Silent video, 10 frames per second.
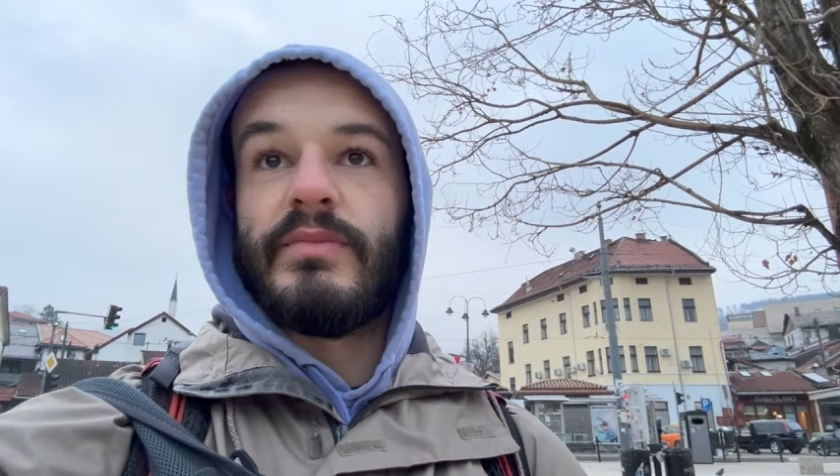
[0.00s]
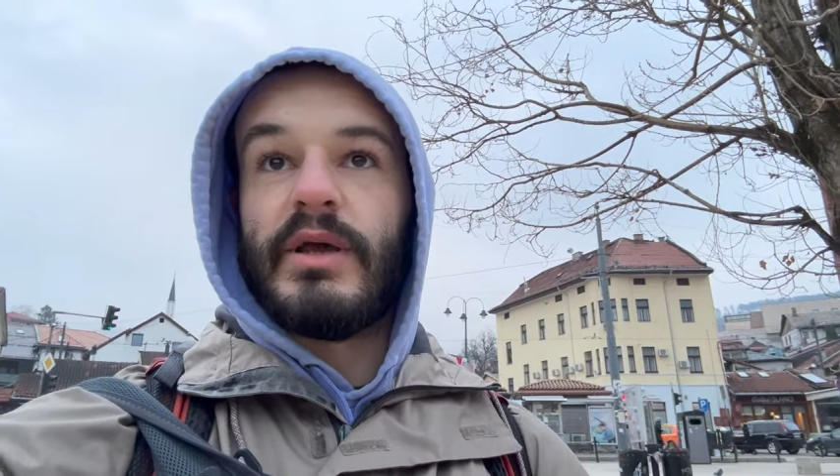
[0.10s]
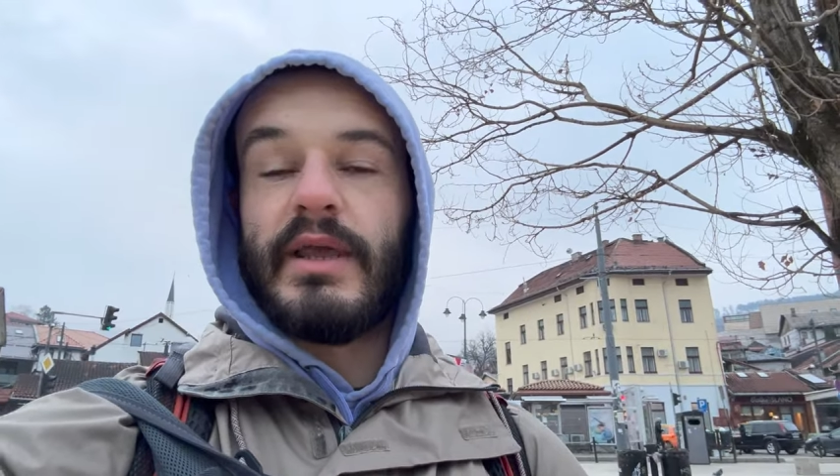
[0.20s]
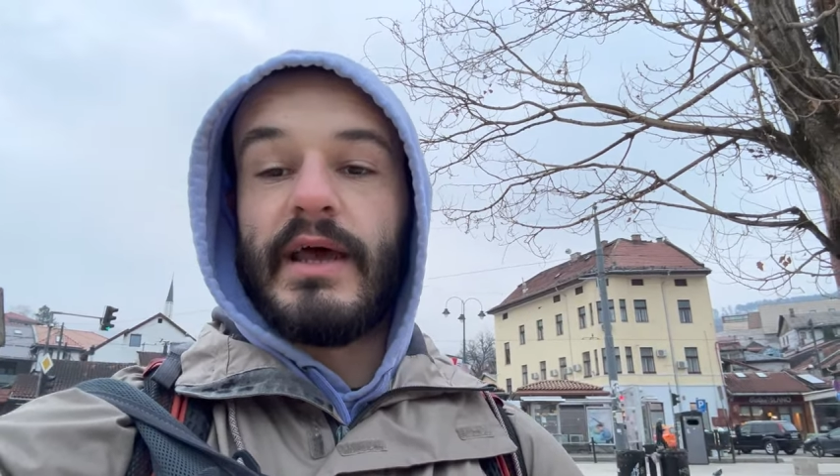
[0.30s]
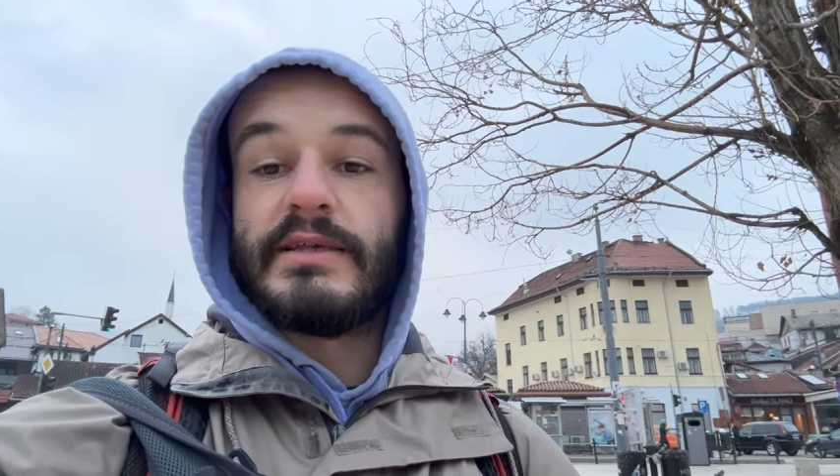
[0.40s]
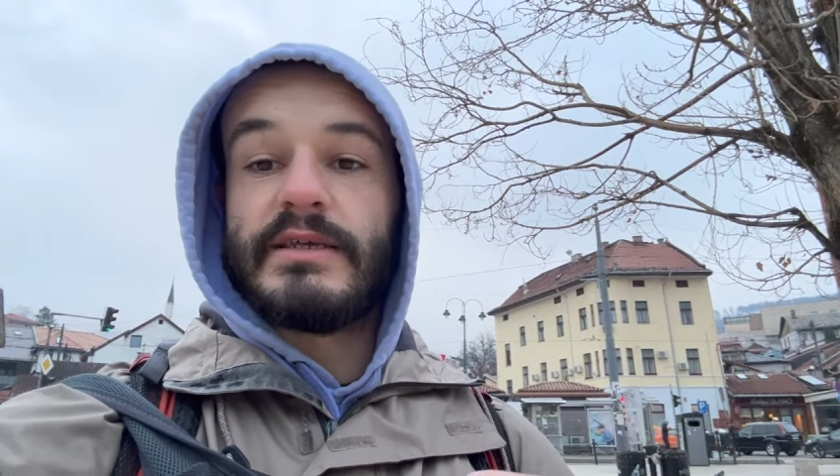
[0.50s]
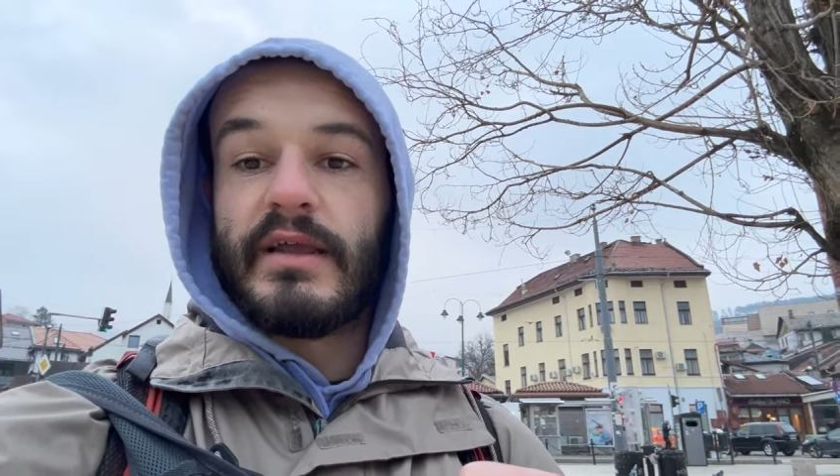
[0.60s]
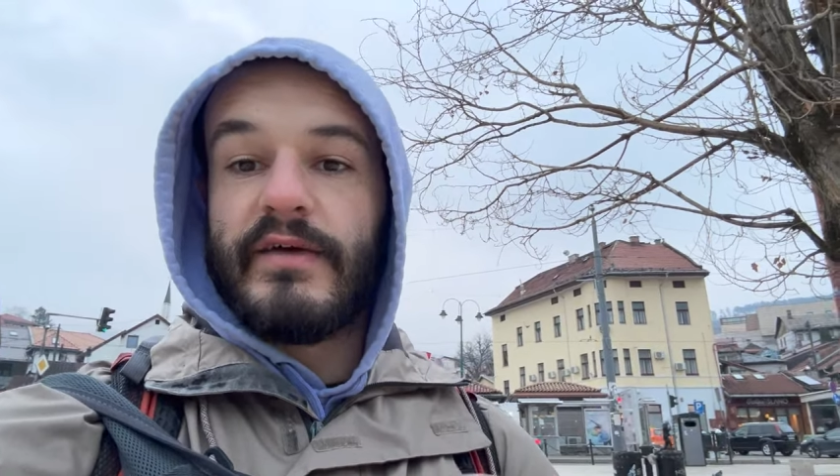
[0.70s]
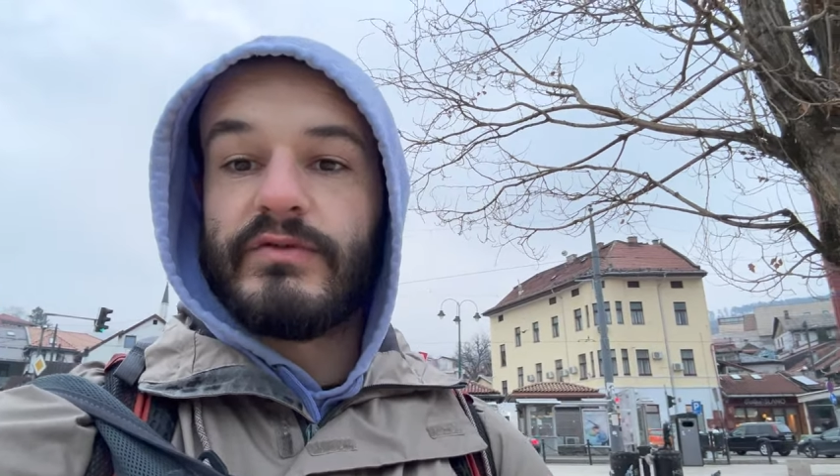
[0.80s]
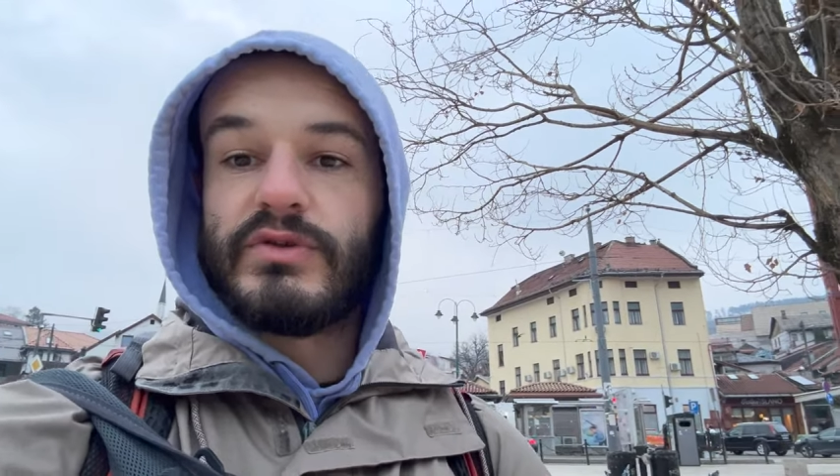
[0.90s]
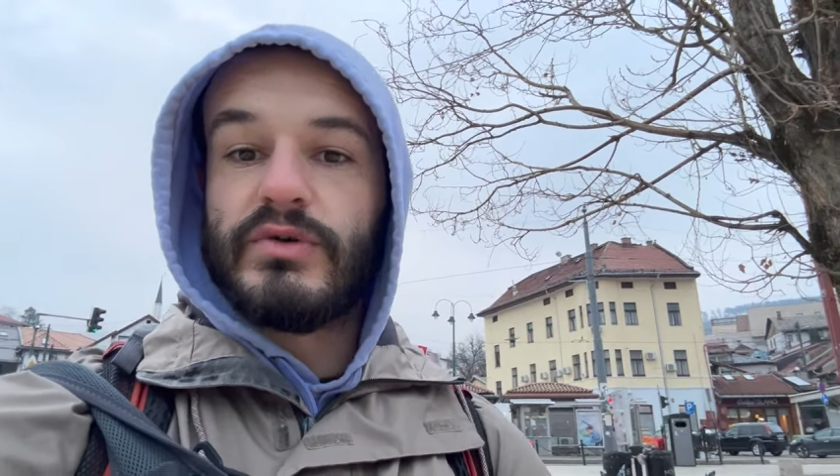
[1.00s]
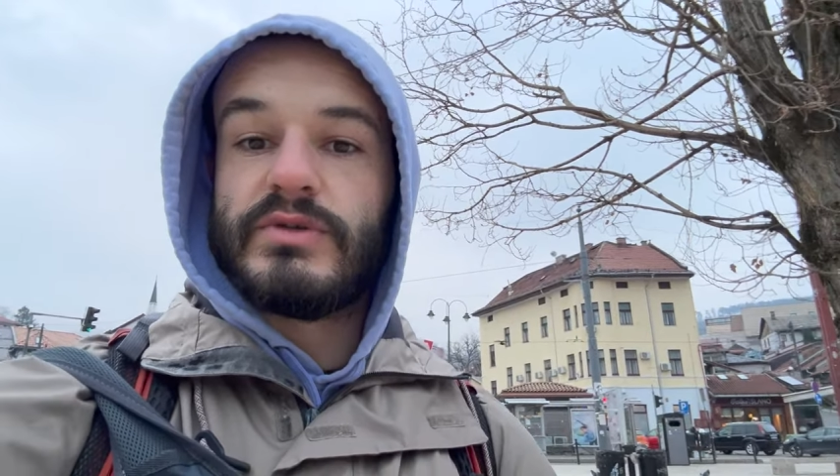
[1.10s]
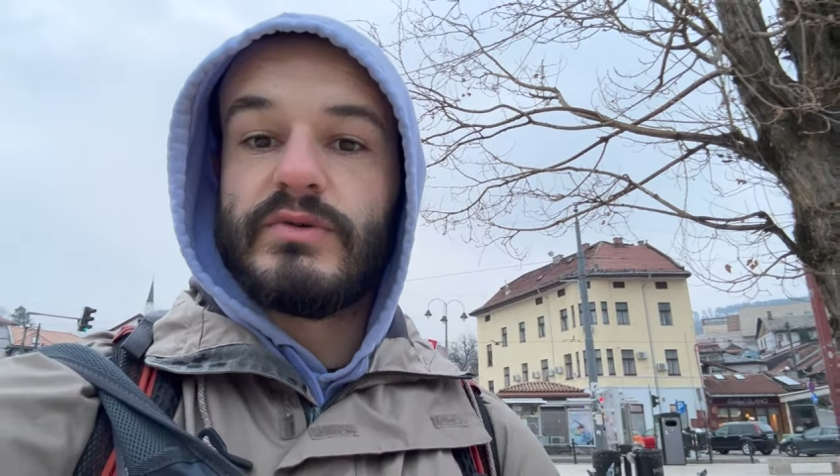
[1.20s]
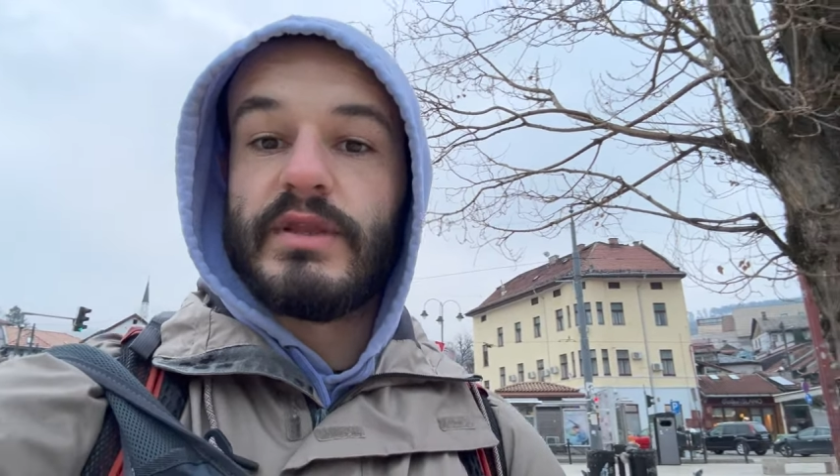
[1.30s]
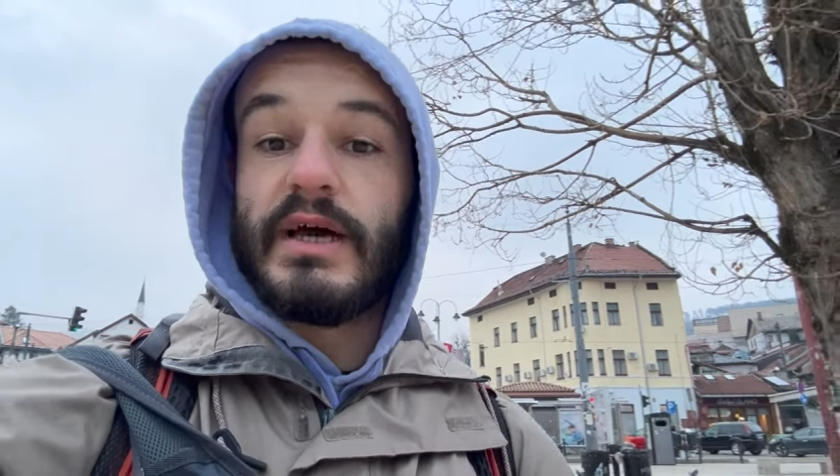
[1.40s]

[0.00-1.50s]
But yeah, Sarajevo Tours with